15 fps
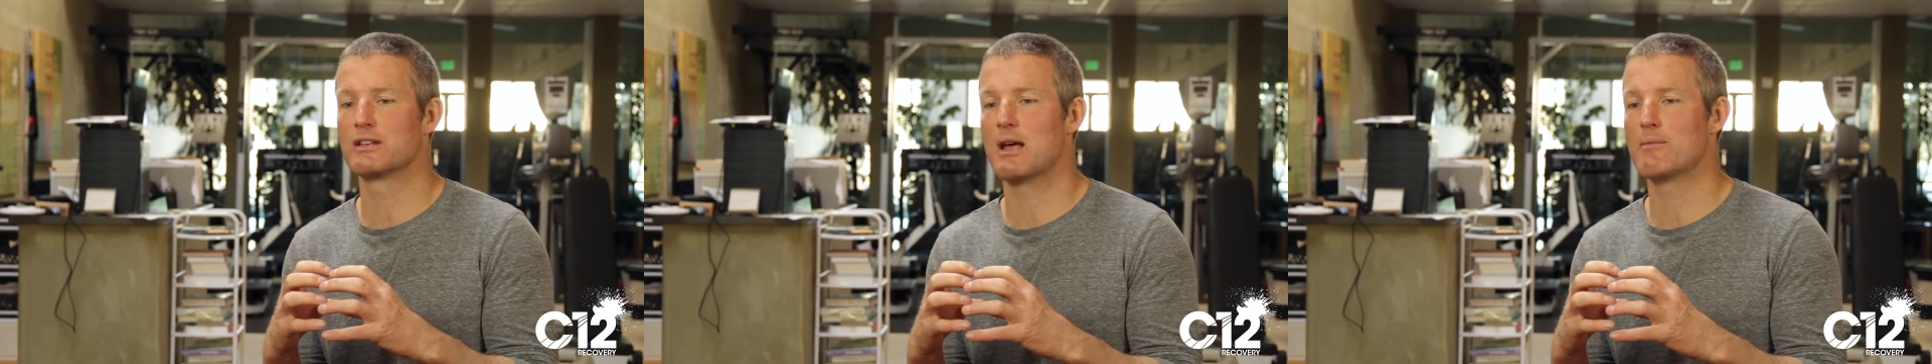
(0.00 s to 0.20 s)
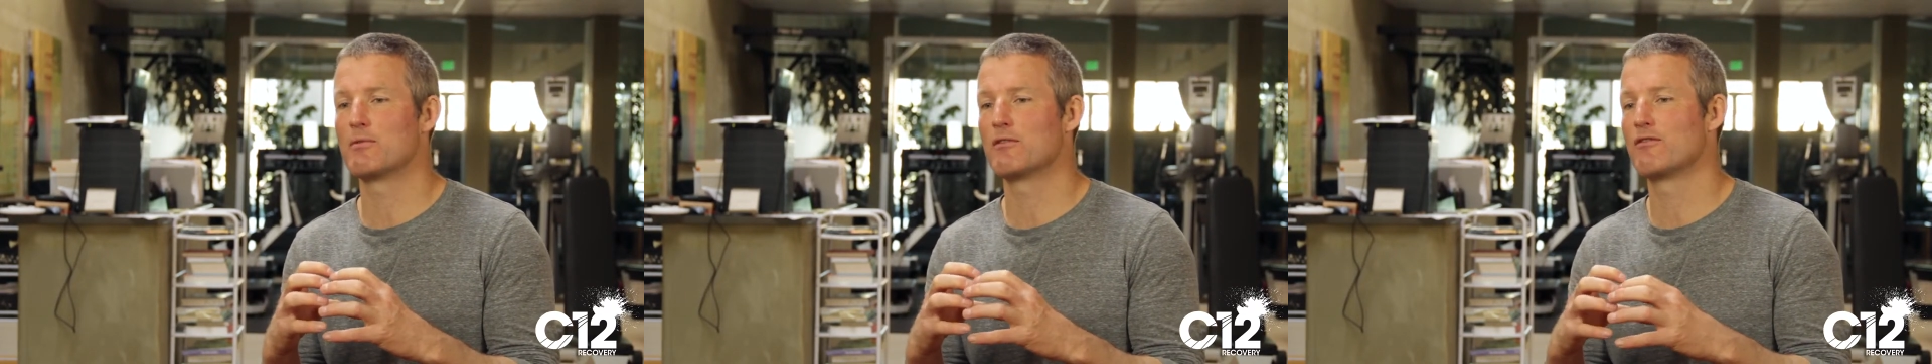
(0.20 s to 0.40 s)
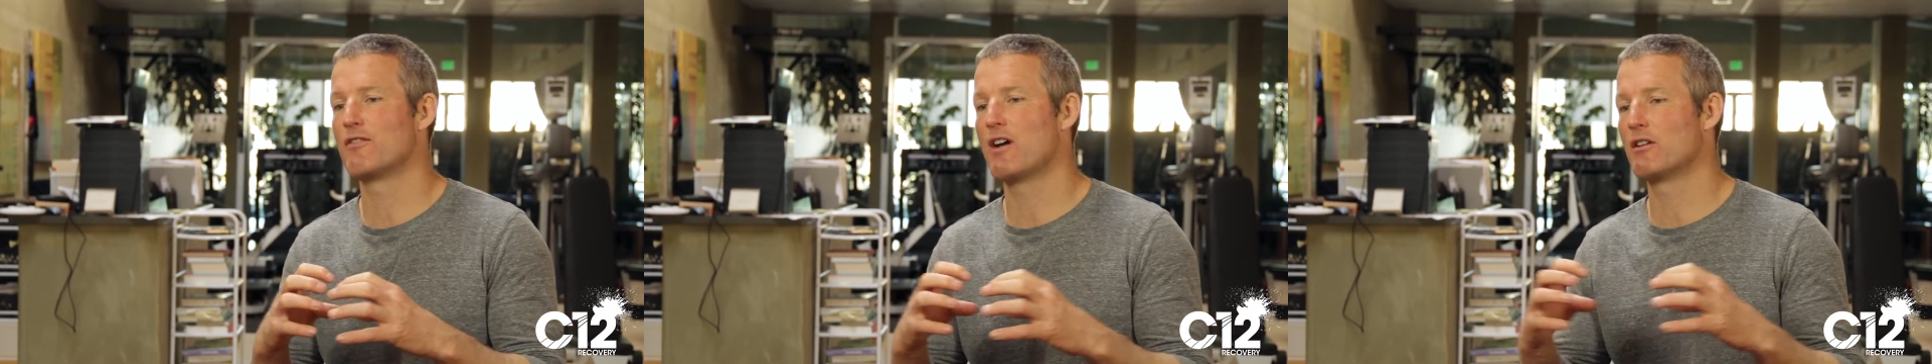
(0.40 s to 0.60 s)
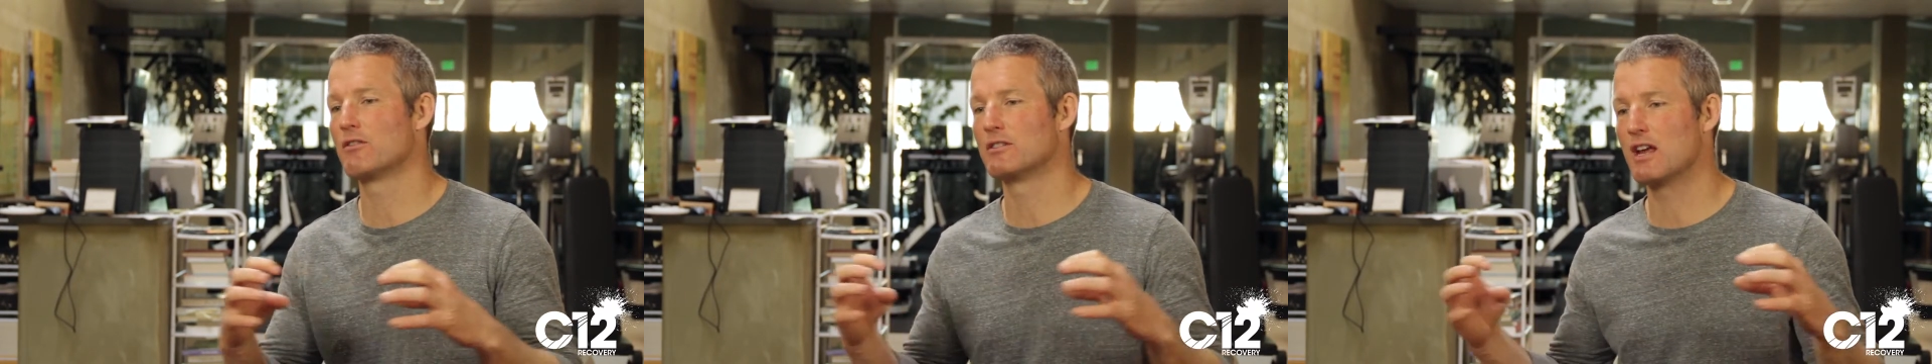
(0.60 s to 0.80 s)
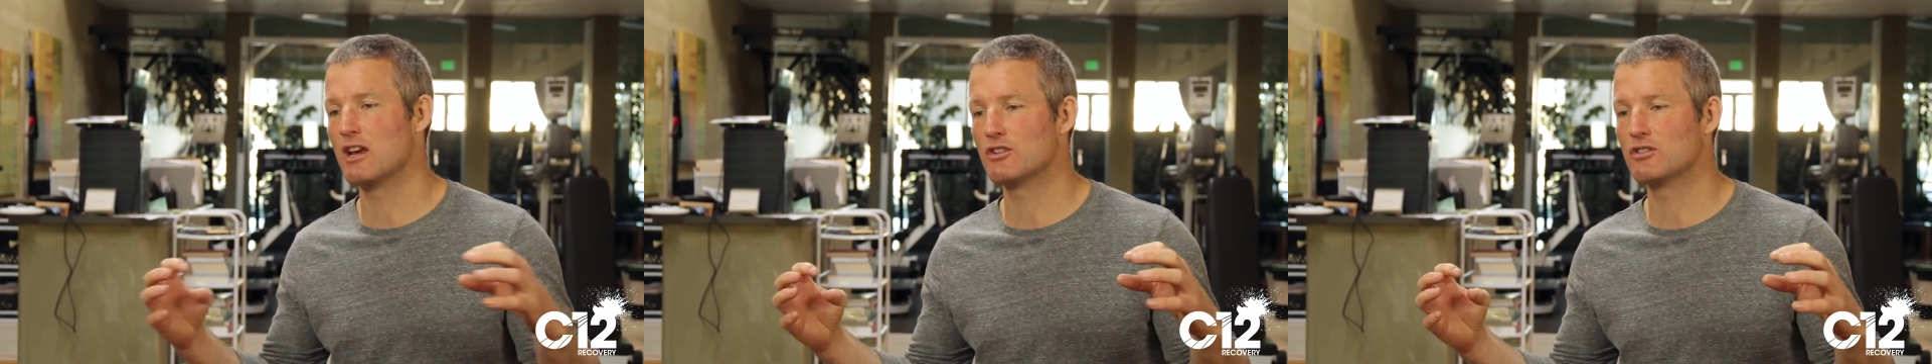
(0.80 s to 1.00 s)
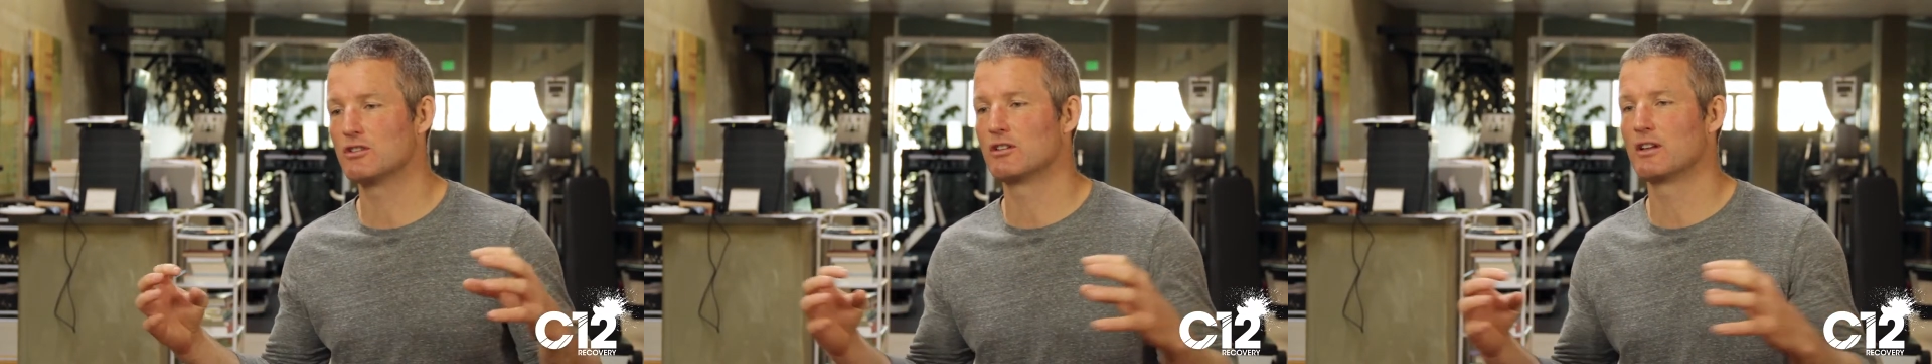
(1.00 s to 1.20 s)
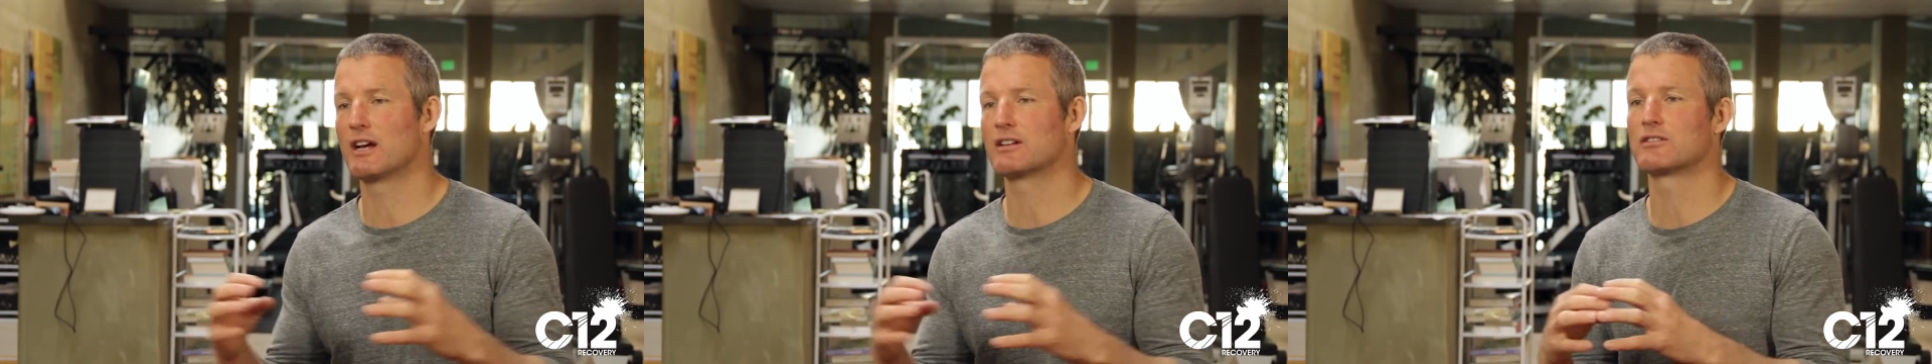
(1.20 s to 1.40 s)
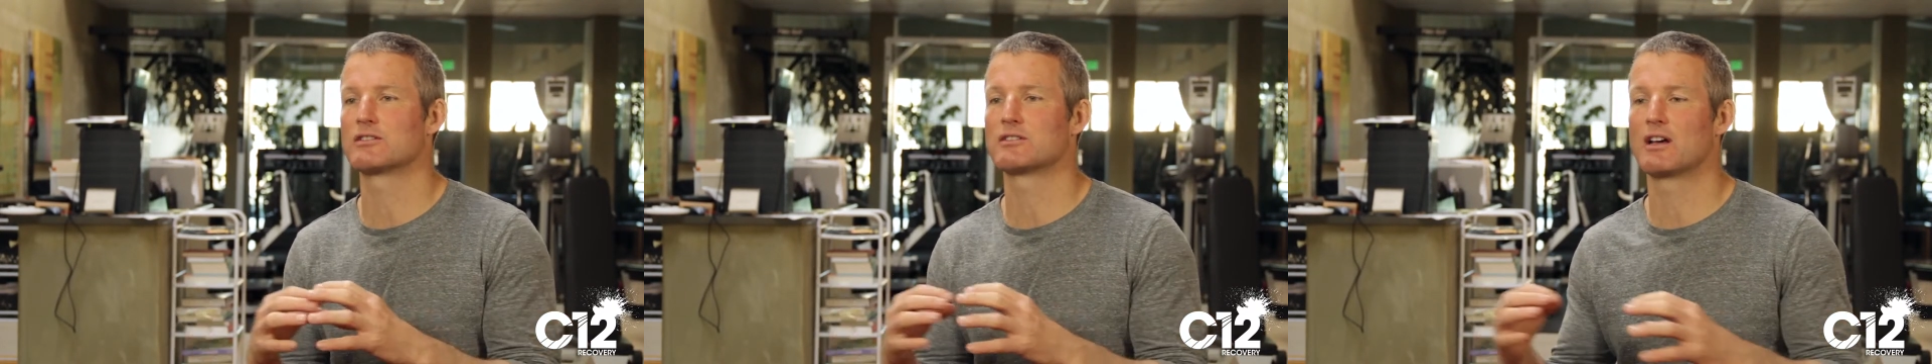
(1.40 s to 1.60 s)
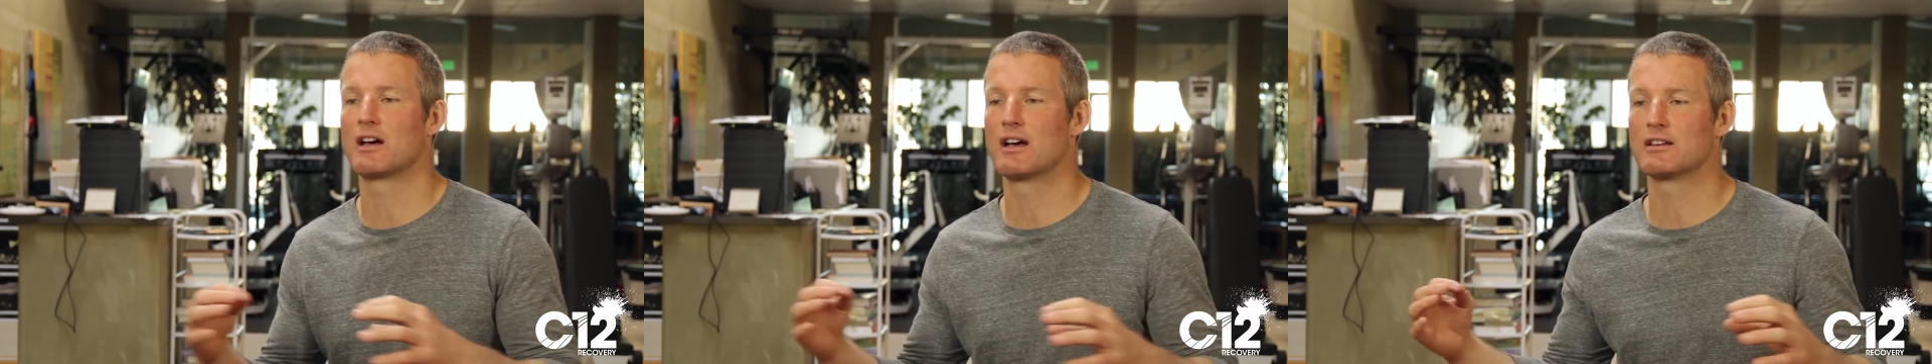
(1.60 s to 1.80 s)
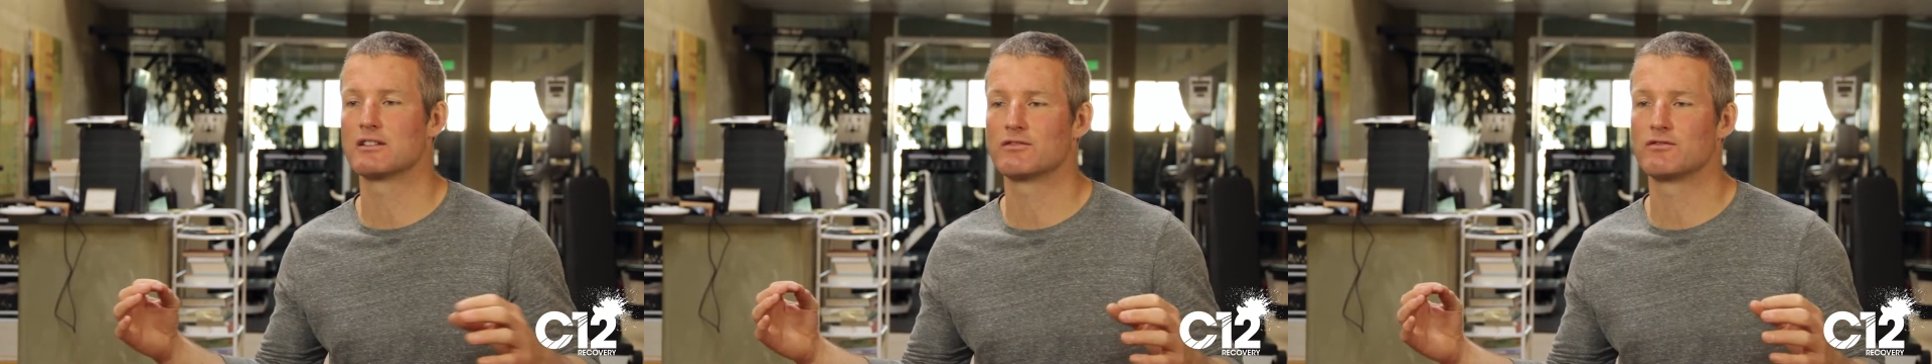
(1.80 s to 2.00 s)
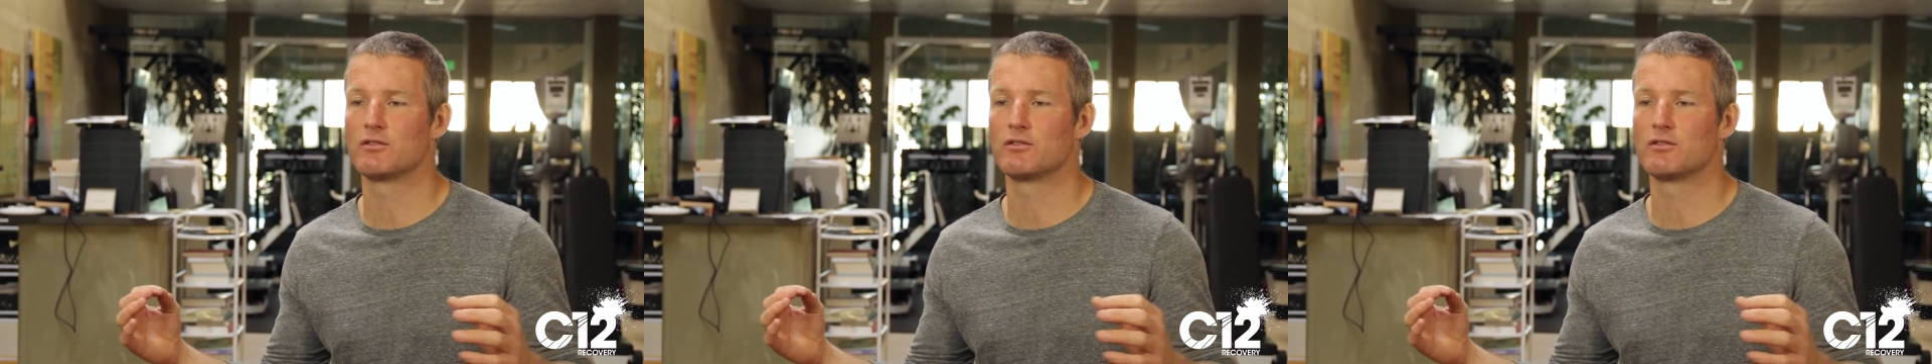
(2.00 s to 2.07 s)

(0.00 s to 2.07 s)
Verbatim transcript: type of foundational exercise